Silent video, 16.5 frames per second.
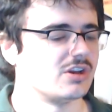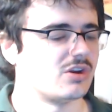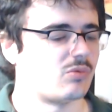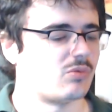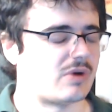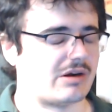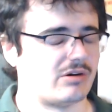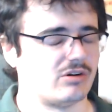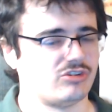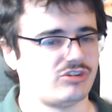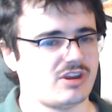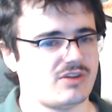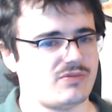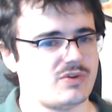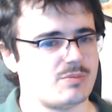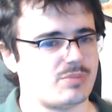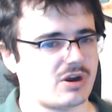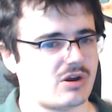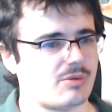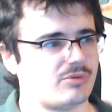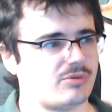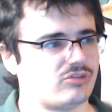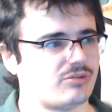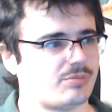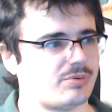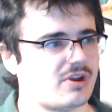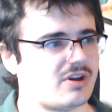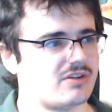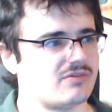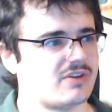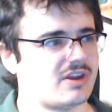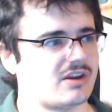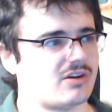Whereas if you blow up a
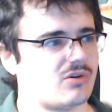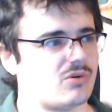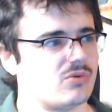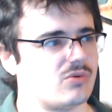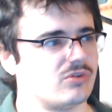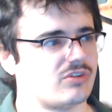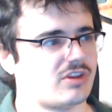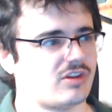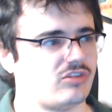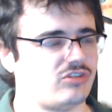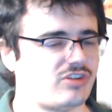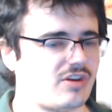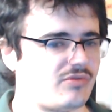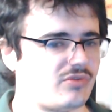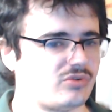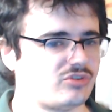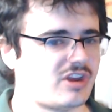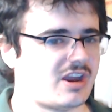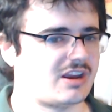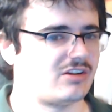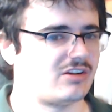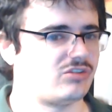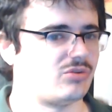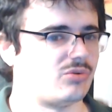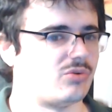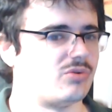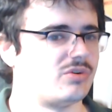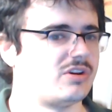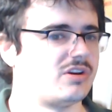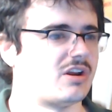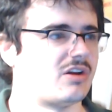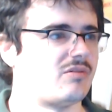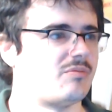supply vehicle, that's several tanks or,
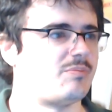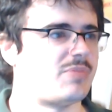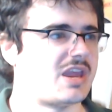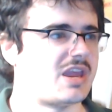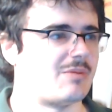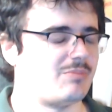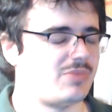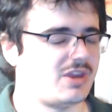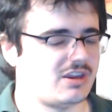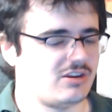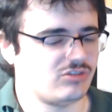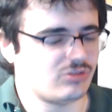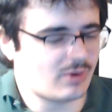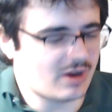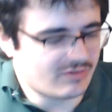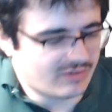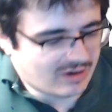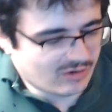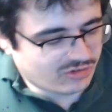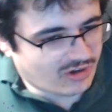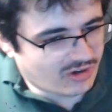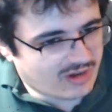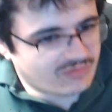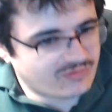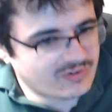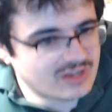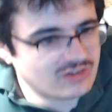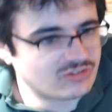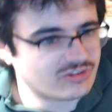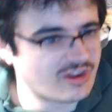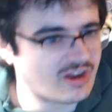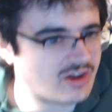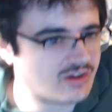you know, BMPs or whatever else,
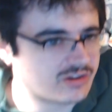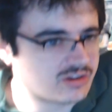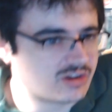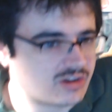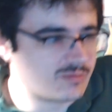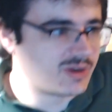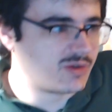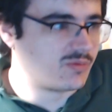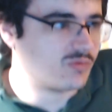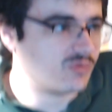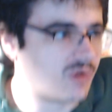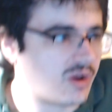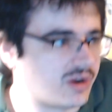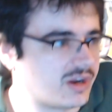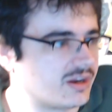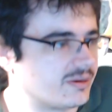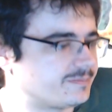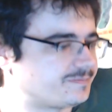IFEs, that aren't going to be running.